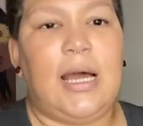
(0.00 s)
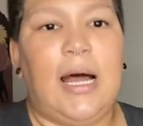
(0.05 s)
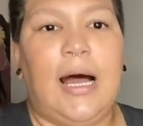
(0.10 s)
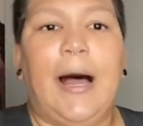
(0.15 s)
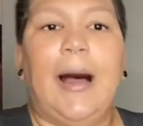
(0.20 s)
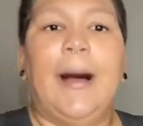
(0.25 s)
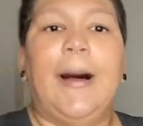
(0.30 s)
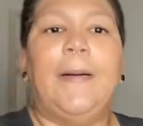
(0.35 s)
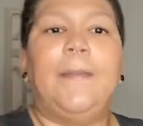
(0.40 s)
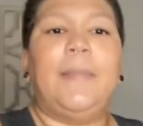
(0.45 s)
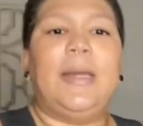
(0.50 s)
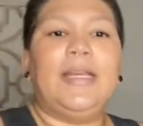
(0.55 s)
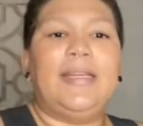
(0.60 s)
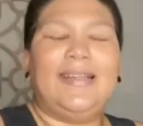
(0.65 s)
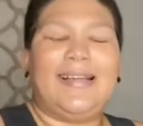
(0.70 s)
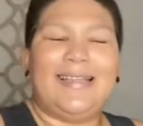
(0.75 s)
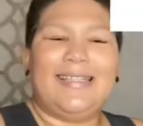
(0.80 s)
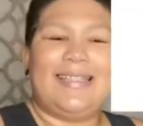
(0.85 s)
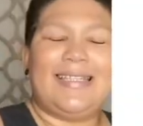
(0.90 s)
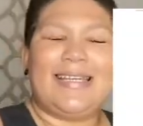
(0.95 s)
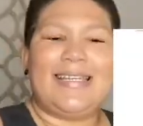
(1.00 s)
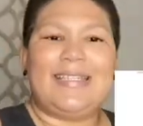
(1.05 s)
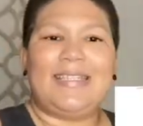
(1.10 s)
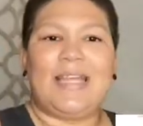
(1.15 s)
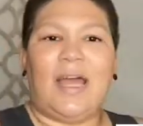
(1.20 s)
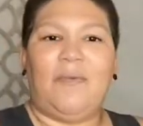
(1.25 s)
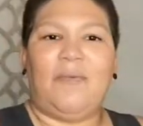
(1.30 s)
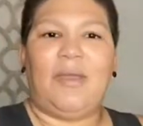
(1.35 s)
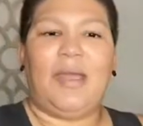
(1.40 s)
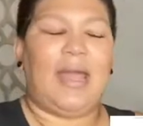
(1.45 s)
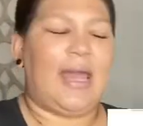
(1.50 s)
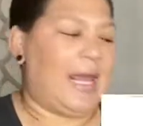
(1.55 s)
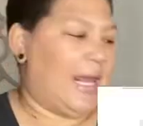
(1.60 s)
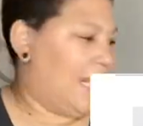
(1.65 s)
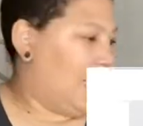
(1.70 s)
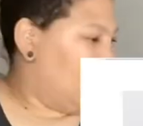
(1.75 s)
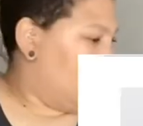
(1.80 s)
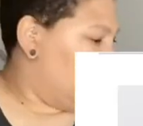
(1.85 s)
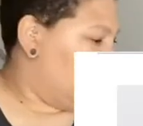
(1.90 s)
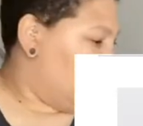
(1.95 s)
It does say
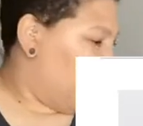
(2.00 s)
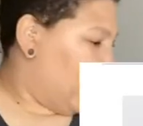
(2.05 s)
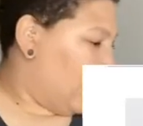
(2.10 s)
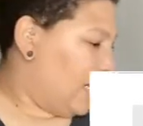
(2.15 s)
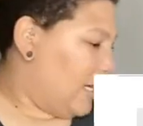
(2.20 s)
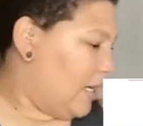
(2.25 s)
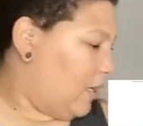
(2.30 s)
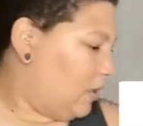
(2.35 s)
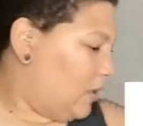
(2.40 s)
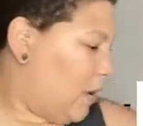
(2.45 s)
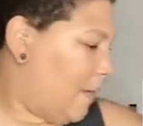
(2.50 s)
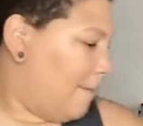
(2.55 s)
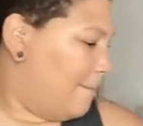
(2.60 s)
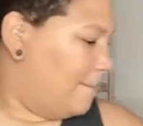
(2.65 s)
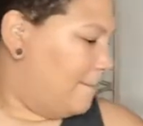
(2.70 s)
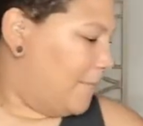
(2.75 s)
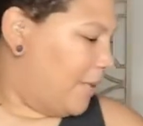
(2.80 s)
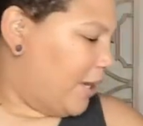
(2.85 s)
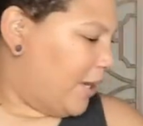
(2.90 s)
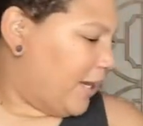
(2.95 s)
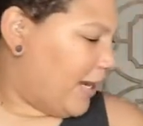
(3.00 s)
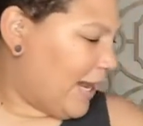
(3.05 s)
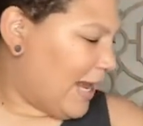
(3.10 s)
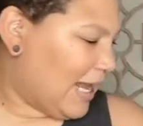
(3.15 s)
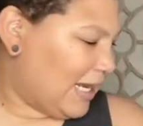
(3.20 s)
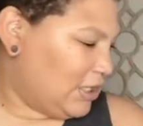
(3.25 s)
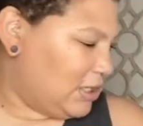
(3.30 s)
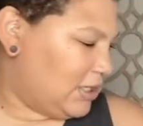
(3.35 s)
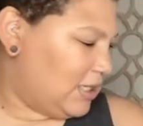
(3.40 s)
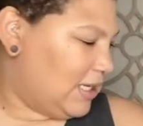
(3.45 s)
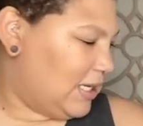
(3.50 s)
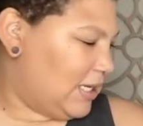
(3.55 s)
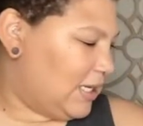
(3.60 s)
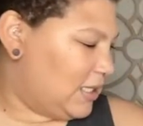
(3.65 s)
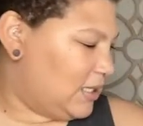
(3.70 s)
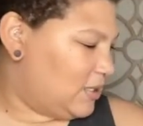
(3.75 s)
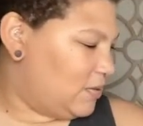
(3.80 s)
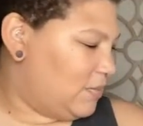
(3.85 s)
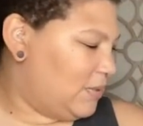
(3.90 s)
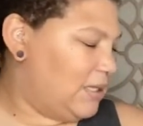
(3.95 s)
7/8 legging, but it actually
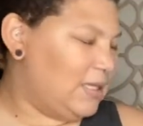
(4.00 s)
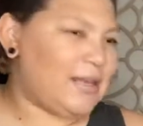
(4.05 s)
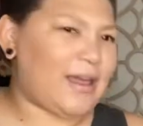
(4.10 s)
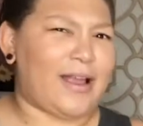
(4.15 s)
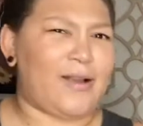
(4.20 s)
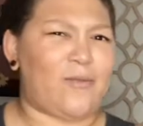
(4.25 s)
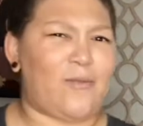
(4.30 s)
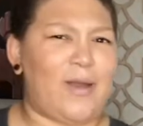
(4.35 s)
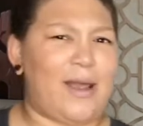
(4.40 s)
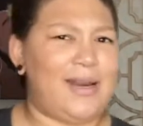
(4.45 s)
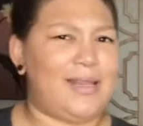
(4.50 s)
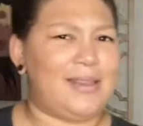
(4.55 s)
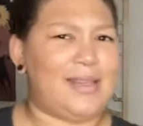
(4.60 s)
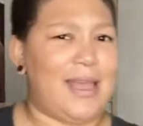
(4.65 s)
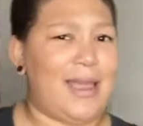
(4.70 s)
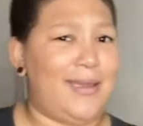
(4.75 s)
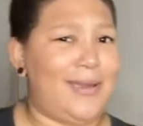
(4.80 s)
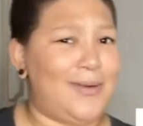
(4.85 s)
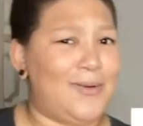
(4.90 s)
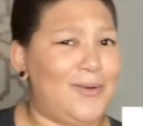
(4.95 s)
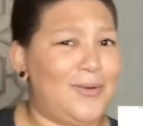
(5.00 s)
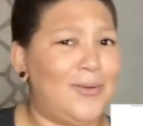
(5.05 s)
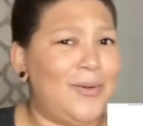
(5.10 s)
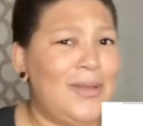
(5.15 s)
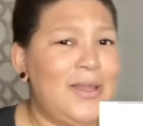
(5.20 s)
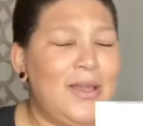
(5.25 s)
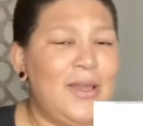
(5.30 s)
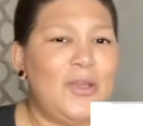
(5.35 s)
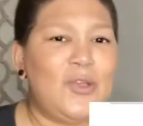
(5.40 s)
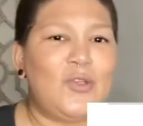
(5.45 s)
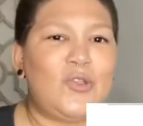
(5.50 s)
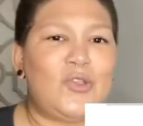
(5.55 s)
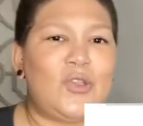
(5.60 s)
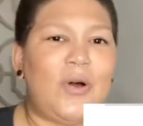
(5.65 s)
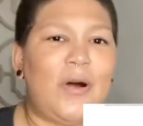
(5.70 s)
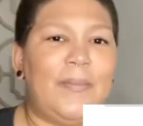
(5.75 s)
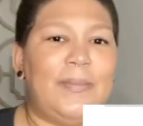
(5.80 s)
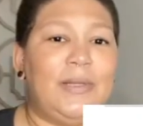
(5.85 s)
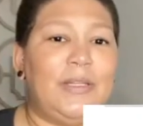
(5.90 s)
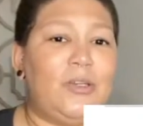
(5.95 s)
hits me like right at the ankle.
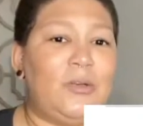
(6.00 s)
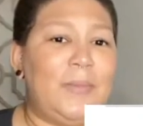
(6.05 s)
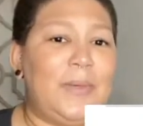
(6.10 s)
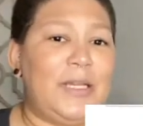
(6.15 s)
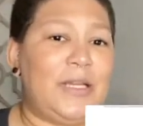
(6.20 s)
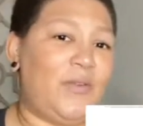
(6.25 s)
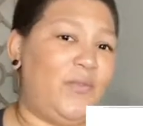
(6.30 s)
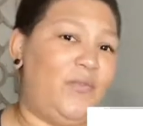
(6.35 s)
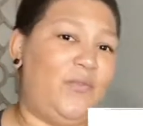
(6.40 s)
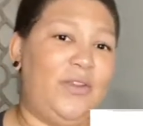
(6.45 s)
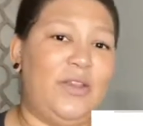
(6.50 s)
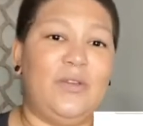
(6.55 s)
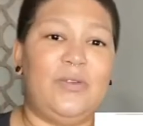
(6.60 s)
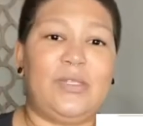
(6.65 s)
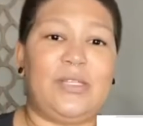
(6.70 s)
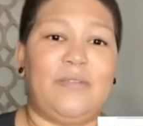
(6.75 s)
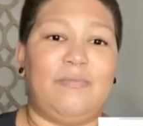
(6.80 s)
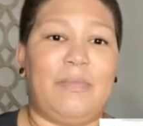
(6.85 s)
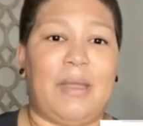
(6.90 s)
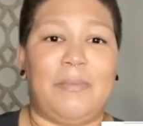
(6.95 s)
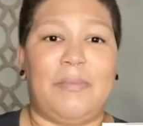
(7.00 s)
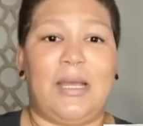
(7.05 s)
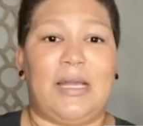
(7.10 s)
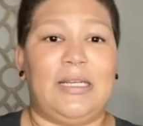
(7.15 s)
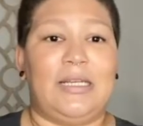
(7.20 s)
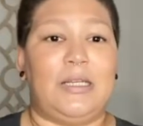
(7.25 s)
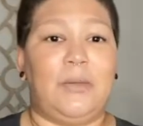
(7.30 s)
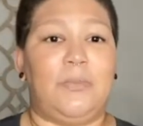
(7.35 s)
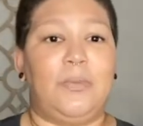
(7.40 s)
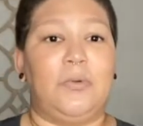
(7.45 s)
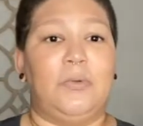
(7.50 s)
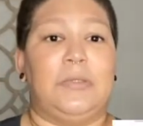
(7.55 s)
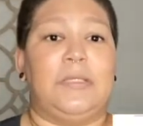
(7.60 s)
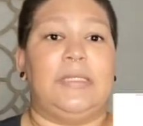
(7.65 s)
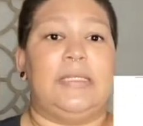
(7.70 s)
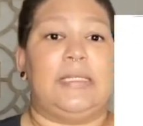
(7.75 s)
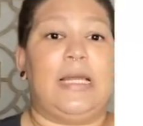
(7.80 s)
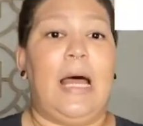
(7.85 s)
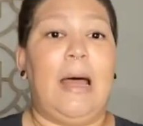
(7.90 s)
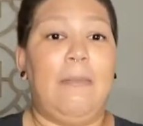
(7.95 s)
So I'm a little bit confused and maybe I need to pull
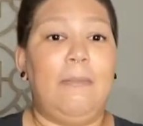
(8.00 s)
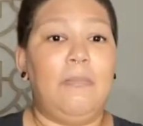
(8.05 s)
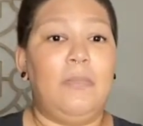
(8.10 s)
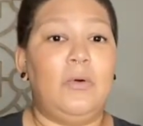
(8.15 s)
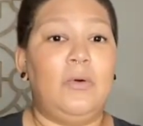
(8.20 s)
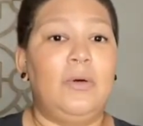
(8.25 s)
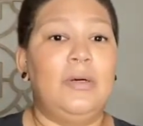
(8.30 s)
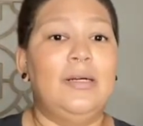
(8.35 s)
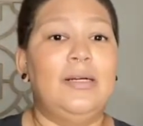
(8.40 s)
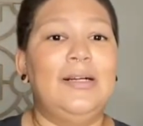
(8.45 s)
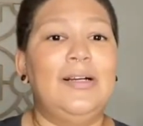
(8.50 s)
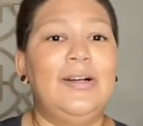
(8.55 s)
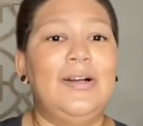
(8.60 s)
this up more.